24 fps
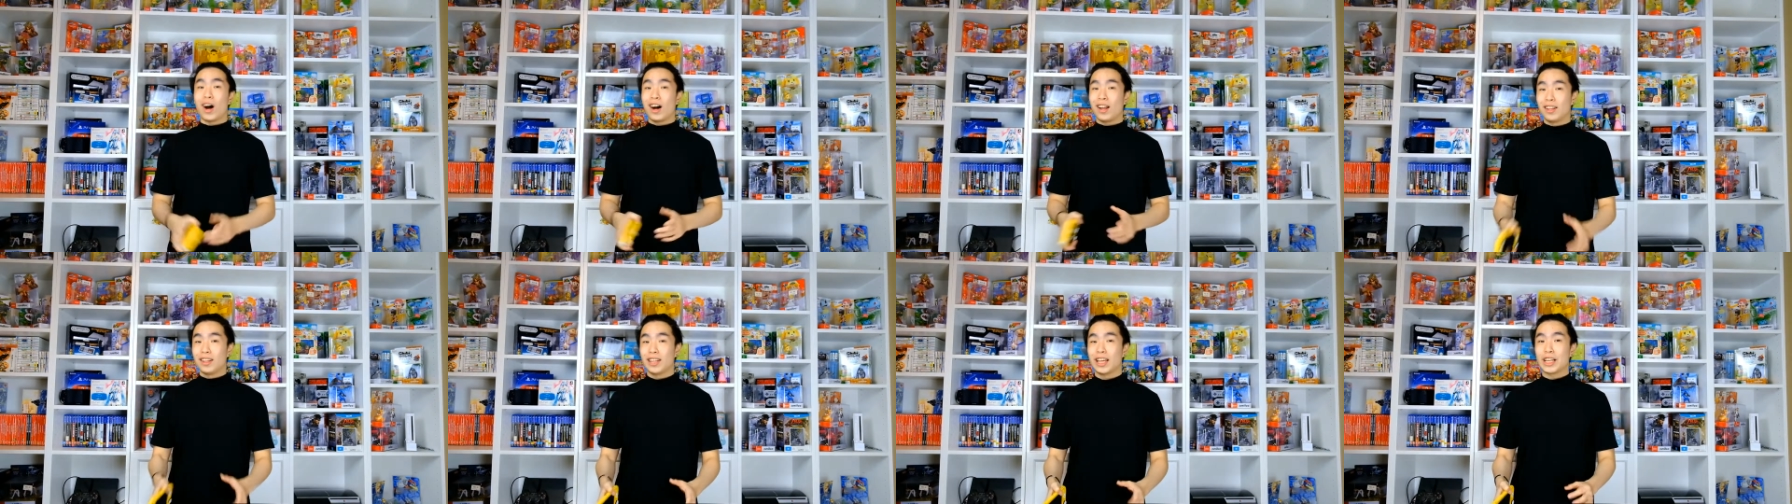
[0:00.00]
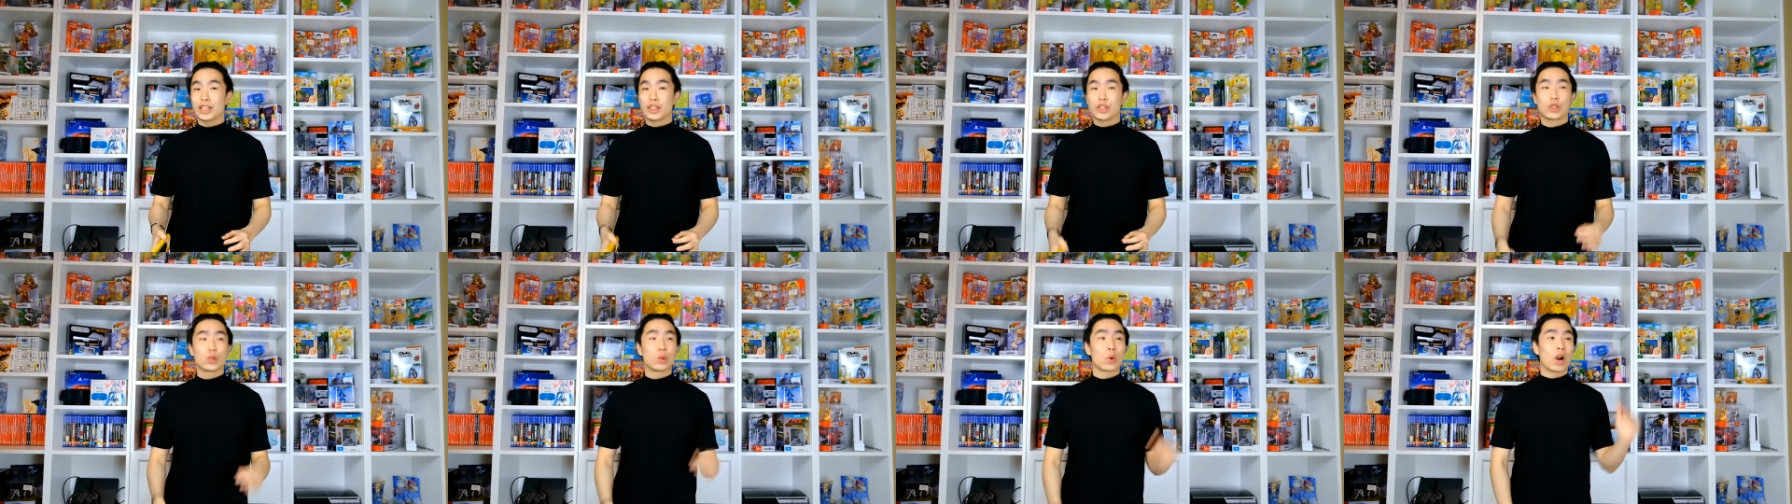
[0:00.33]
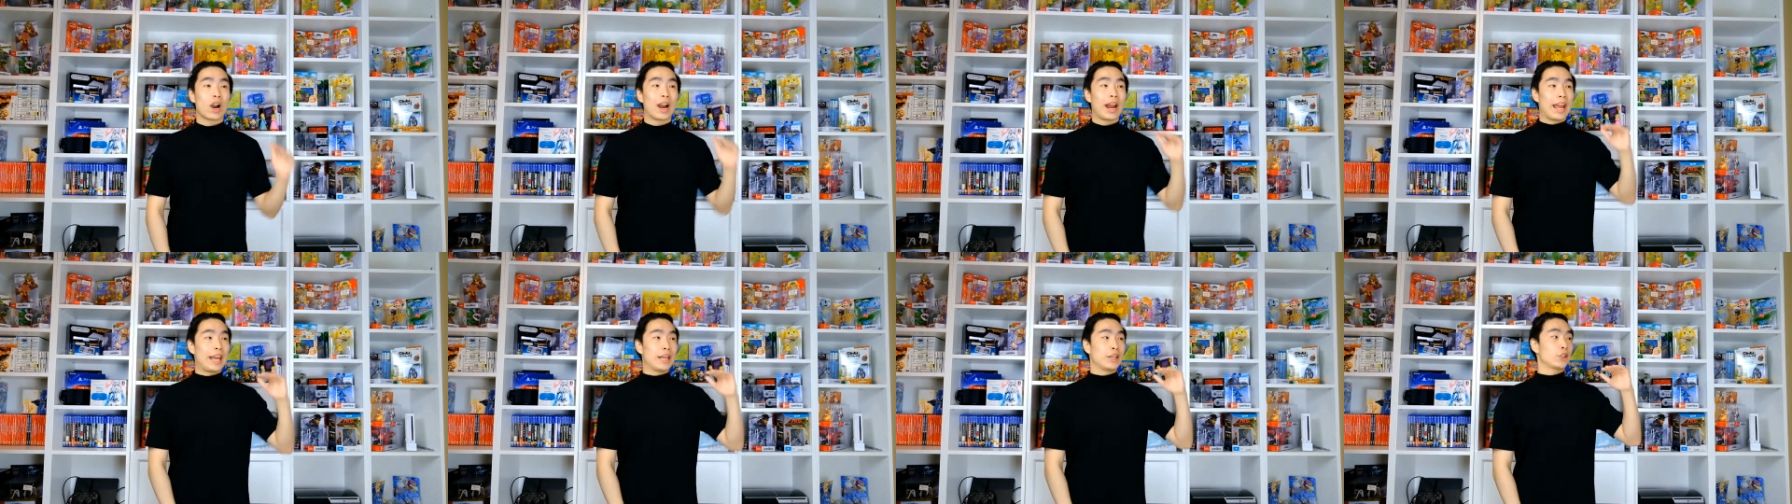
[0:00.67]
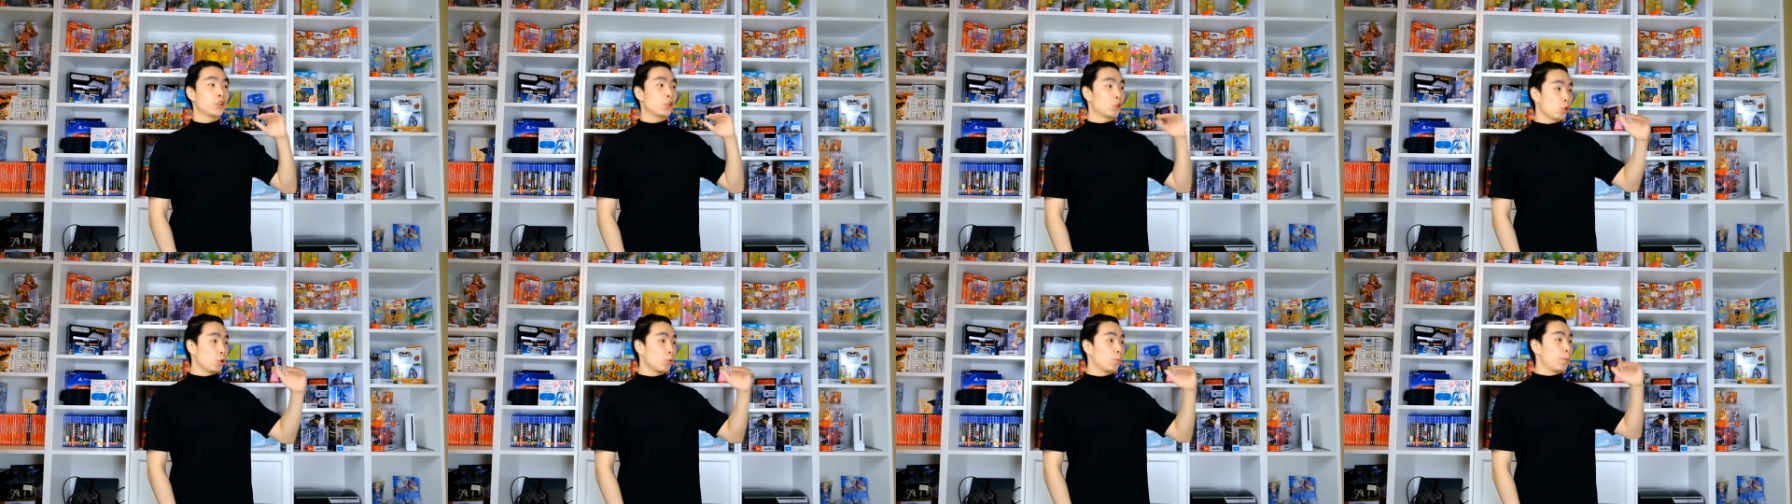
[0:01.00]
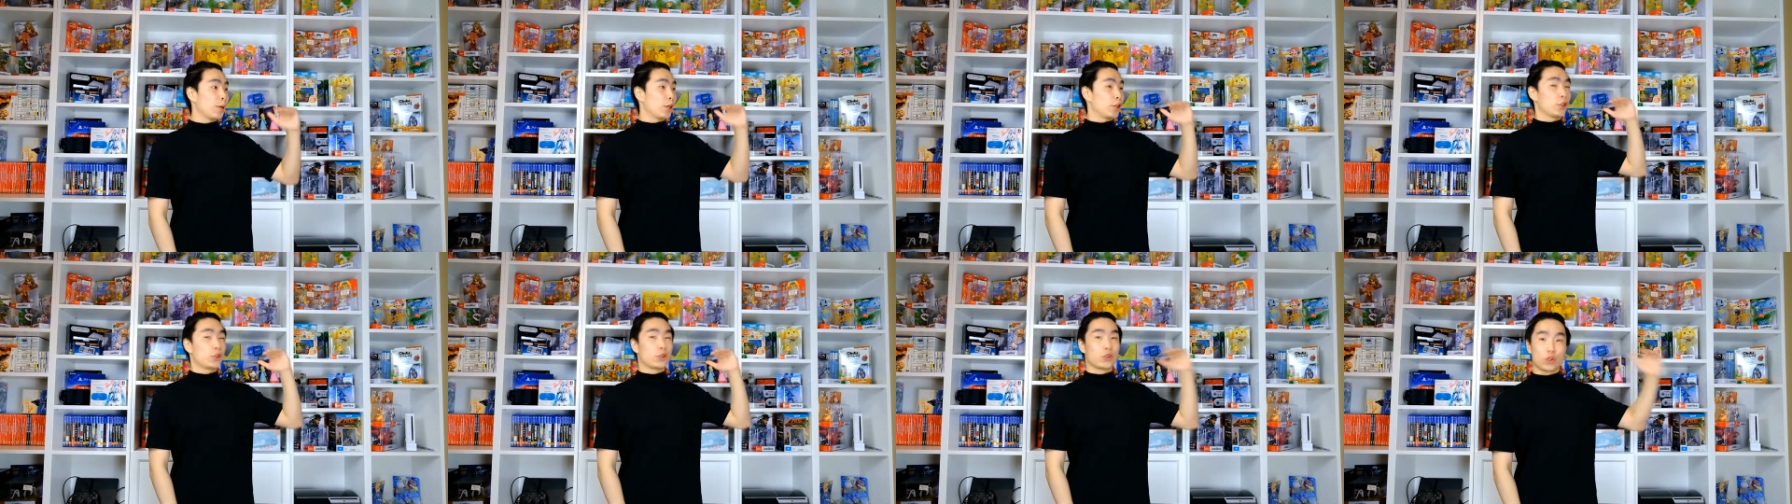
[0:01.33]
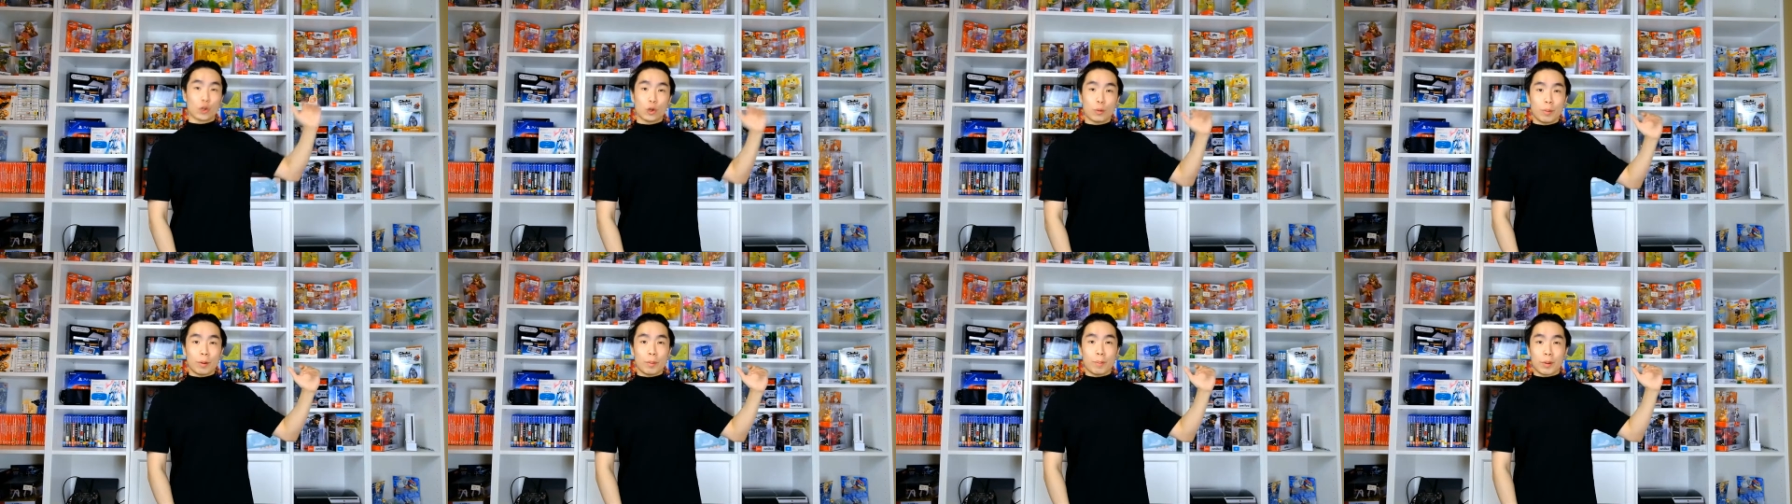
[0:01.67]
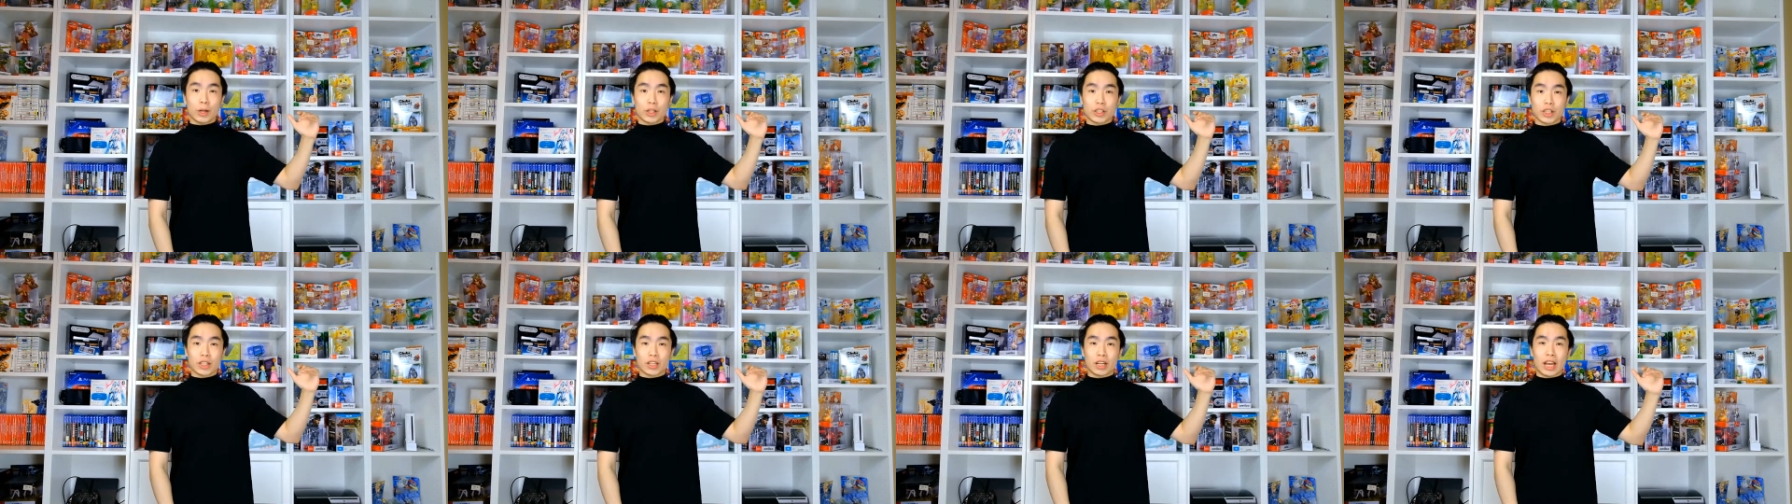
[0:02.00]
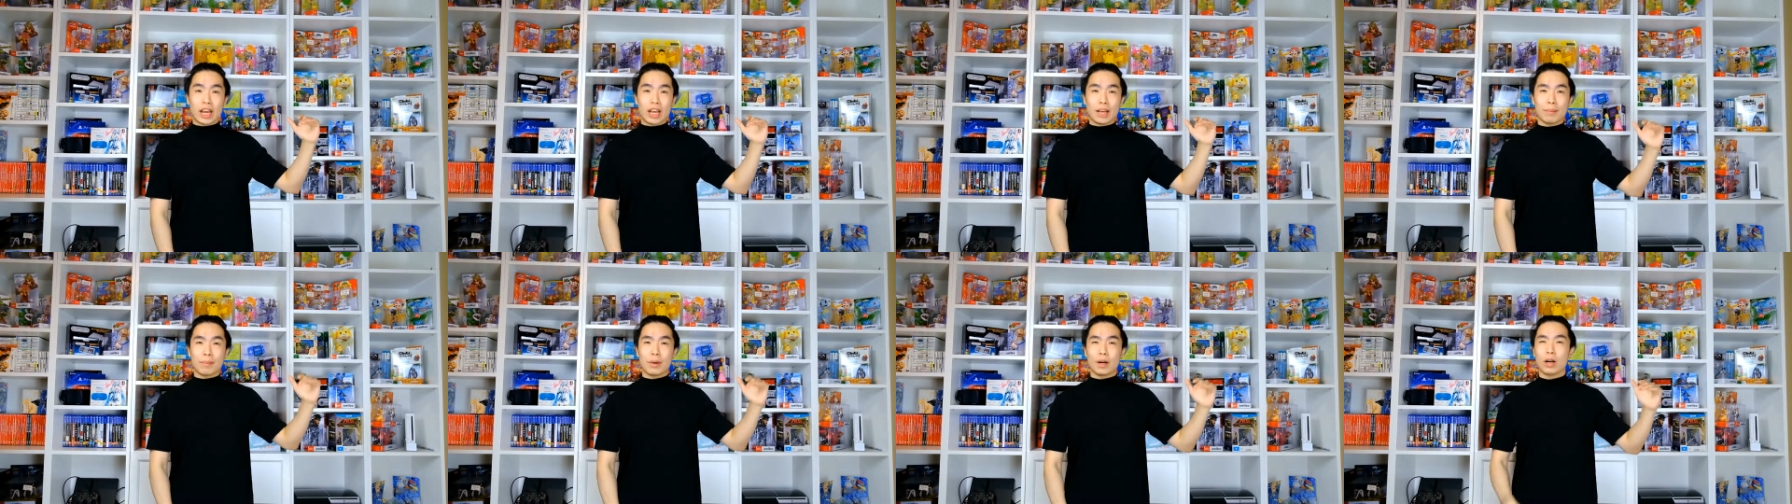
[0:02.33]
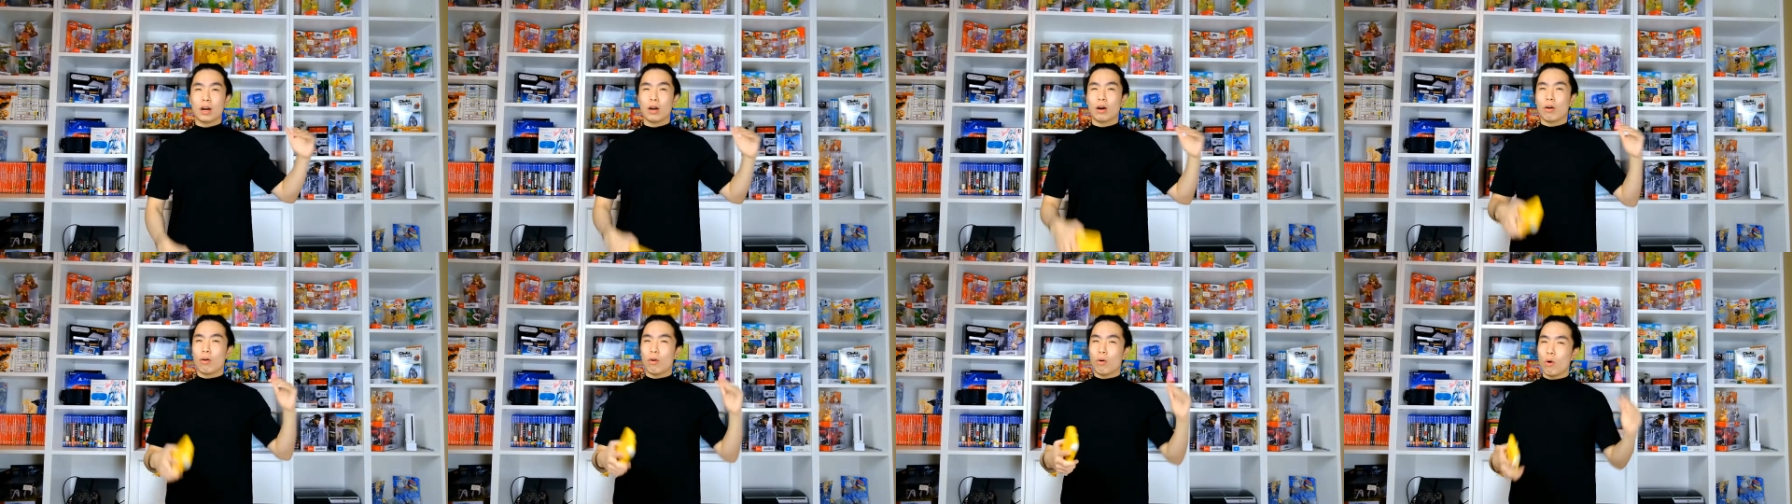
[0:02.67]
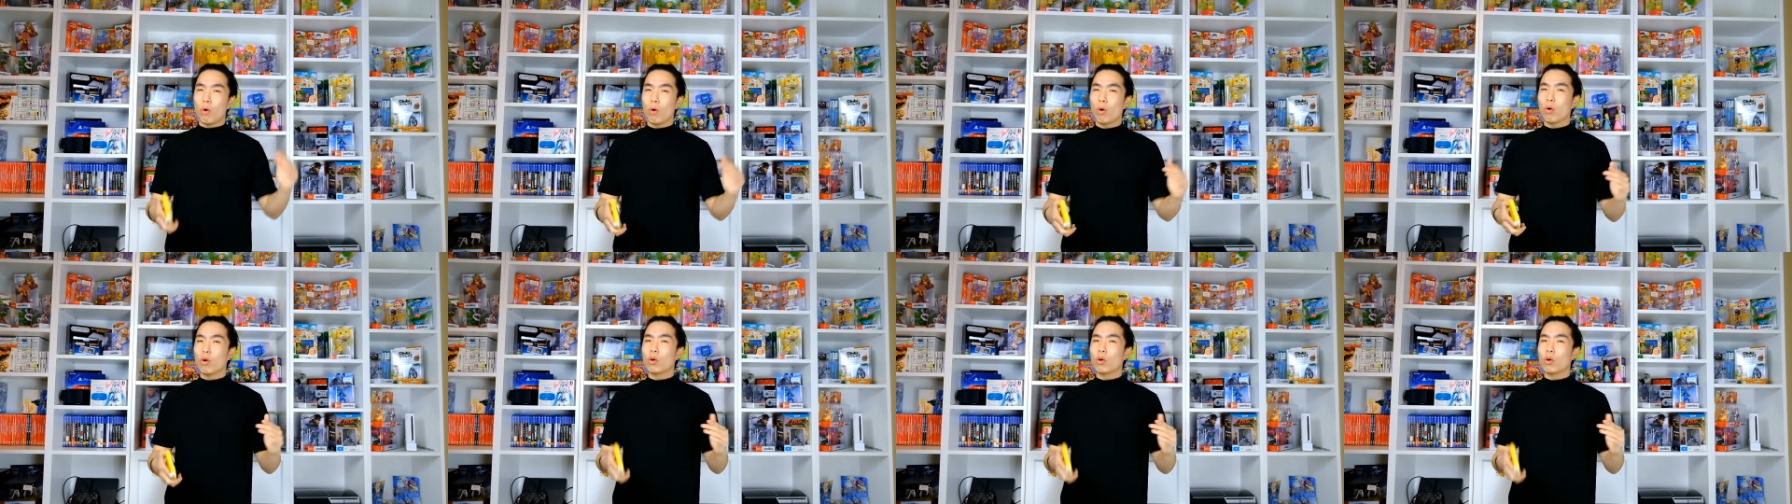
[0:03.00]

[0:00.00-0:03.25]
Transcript: So unless you are a super, super budget gamer,